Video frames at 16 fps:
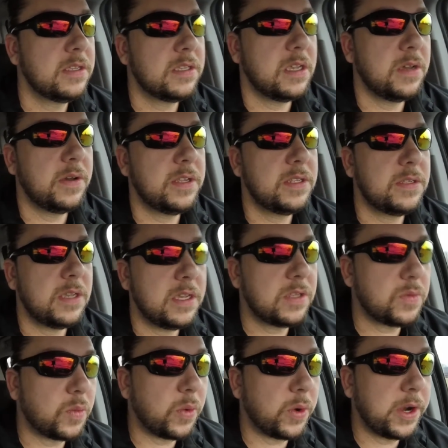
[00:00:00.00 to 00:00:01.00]
So
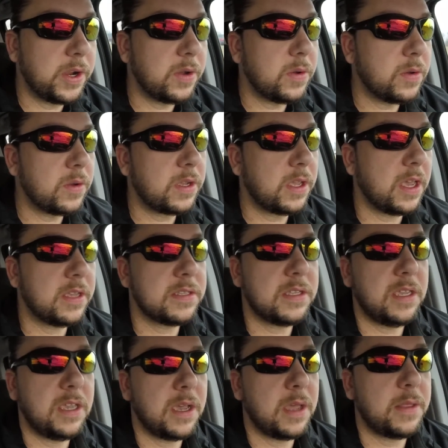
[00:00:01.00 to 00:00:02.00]
it's real
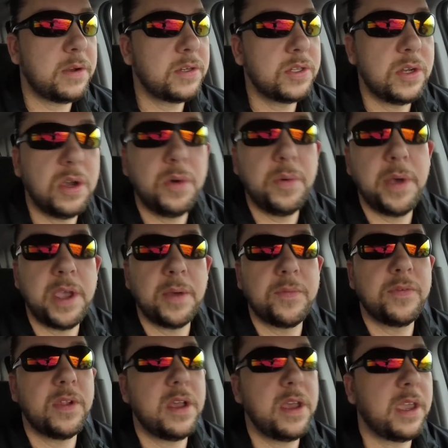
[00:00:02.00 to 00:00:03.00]
gusty. There's no way I'm
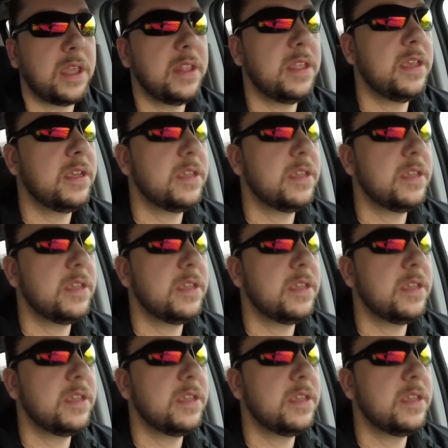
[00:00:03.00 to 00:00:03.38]
flying in